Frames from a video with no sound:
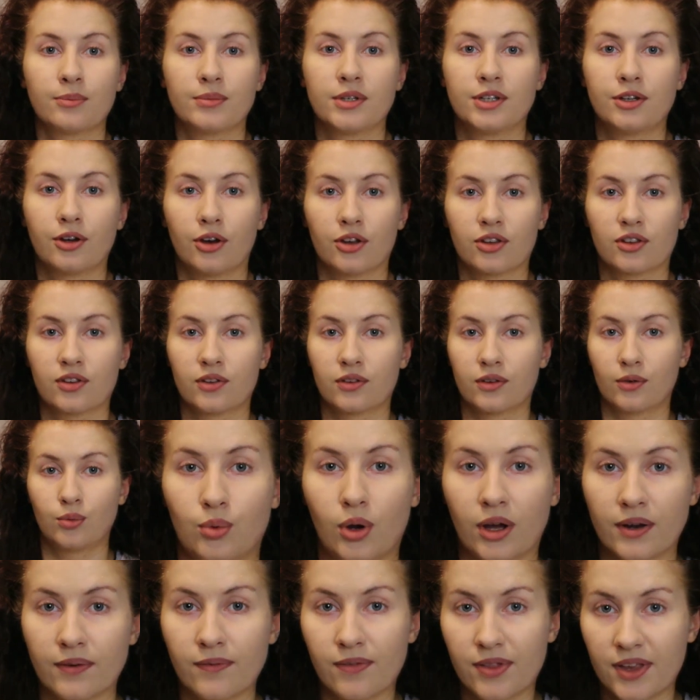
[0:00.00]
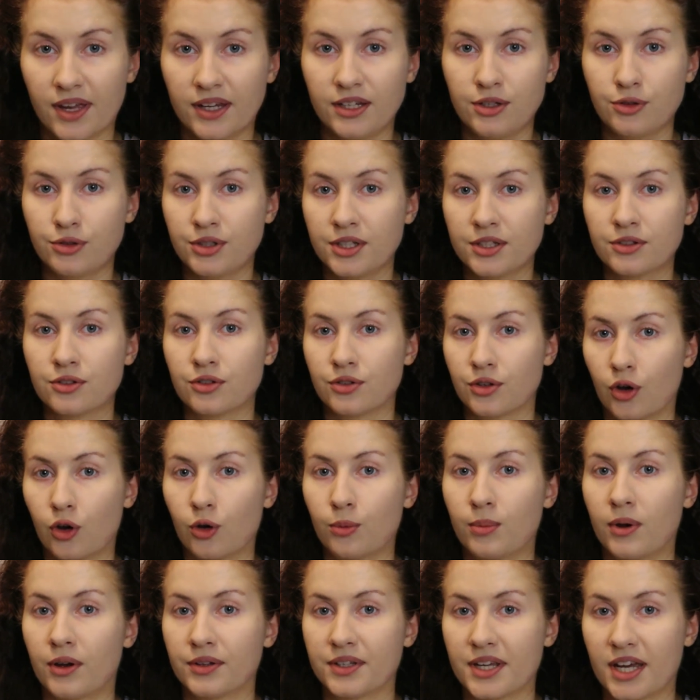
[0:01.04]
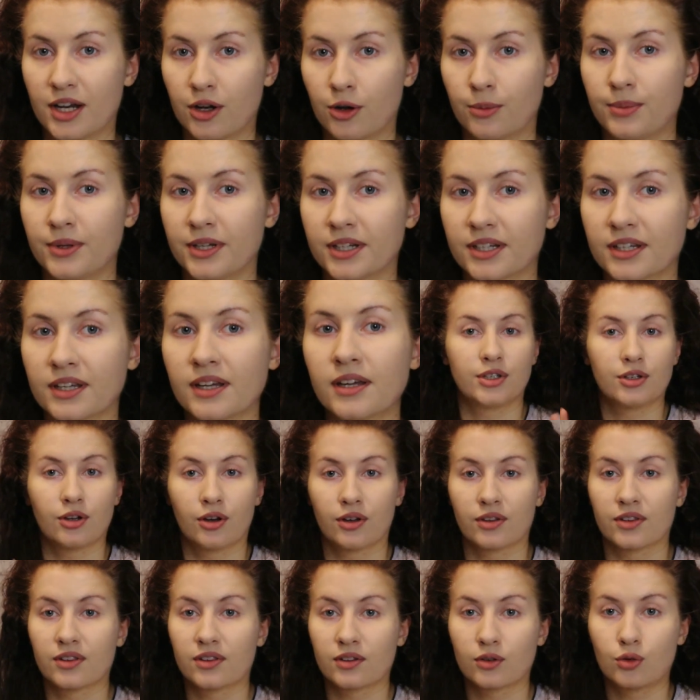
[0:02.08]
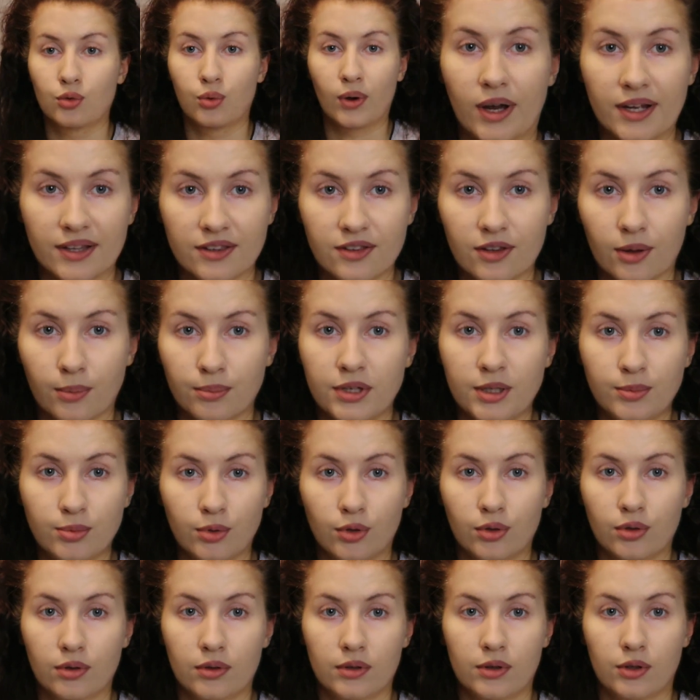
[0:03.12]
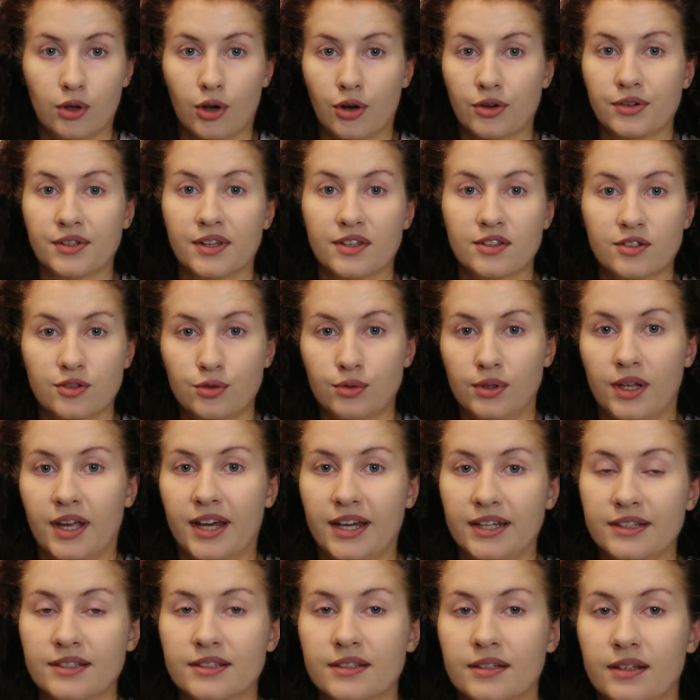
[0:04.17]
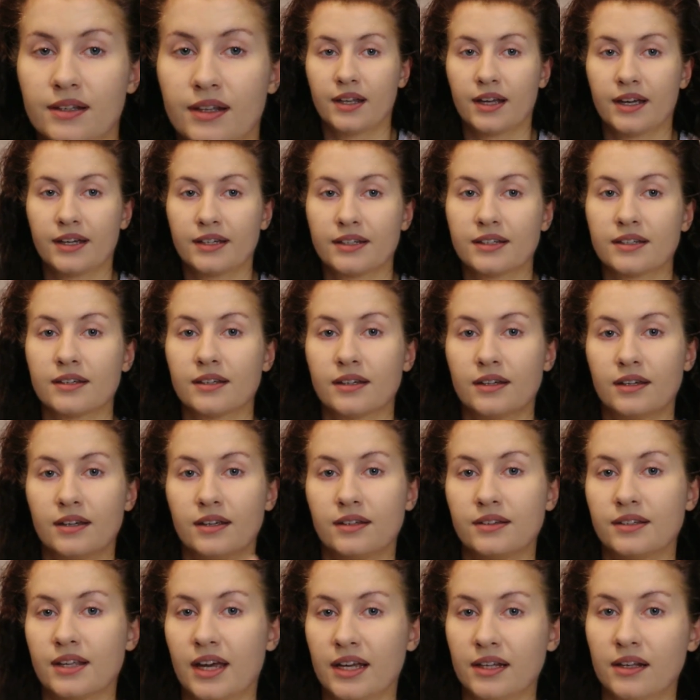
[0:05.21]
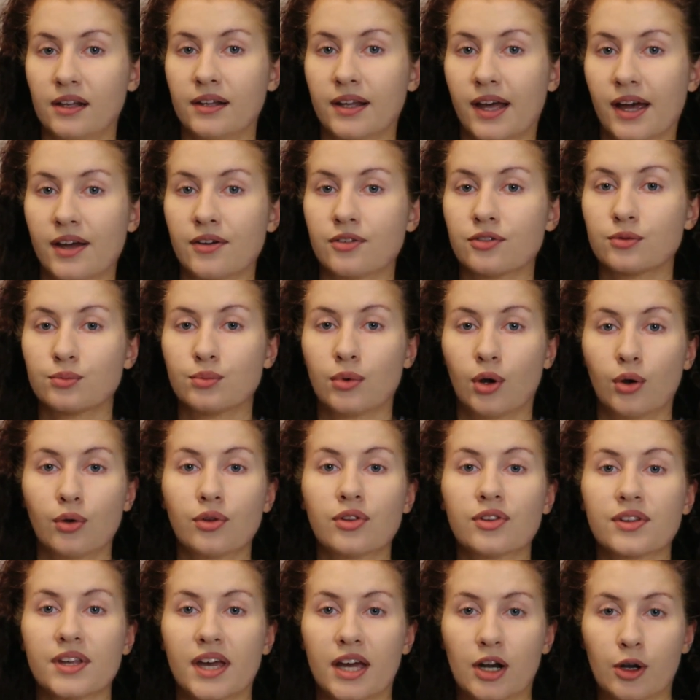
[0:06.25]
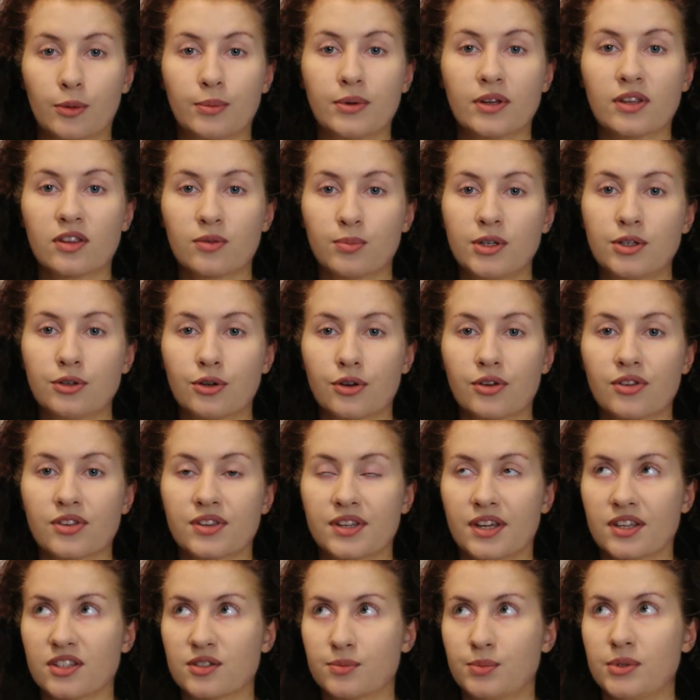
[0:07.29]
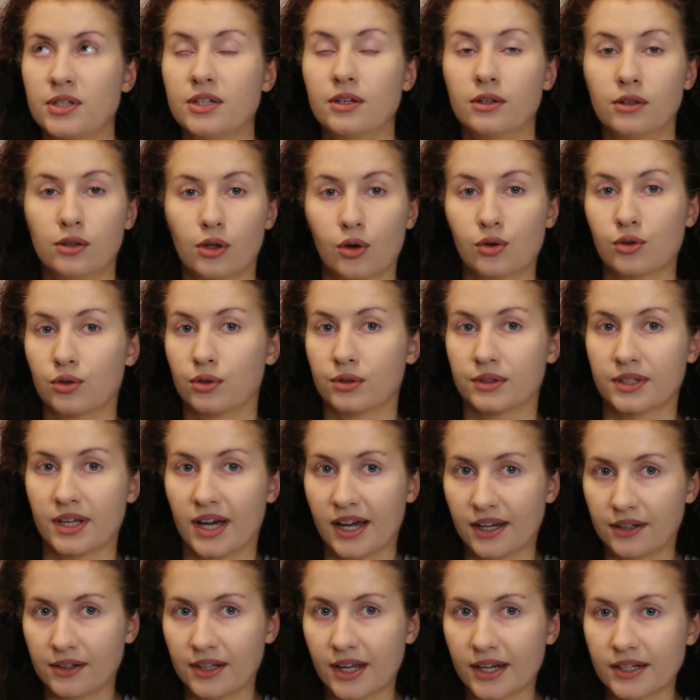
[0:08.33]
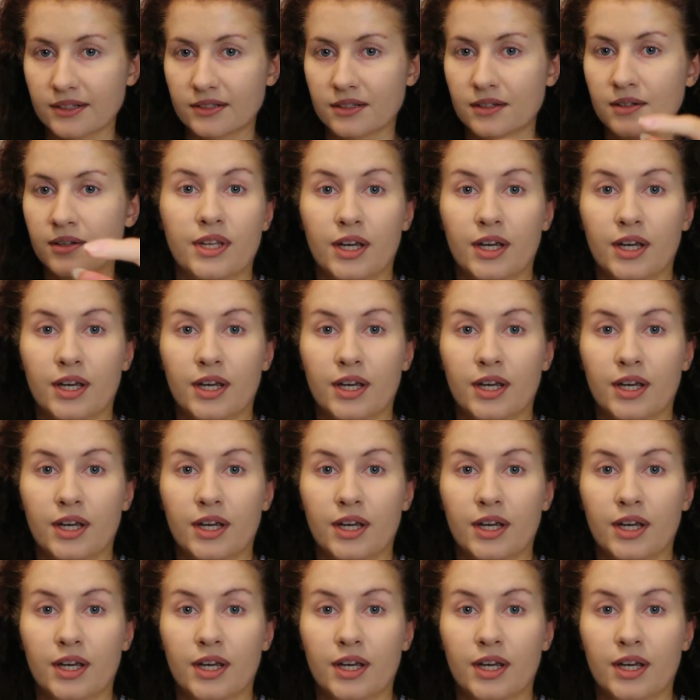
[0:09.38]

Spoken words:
Because one thing you need to know about Arabic, because quite some people learn this too late. Like in daily life, most Arabic speakers, they speak a local dialect.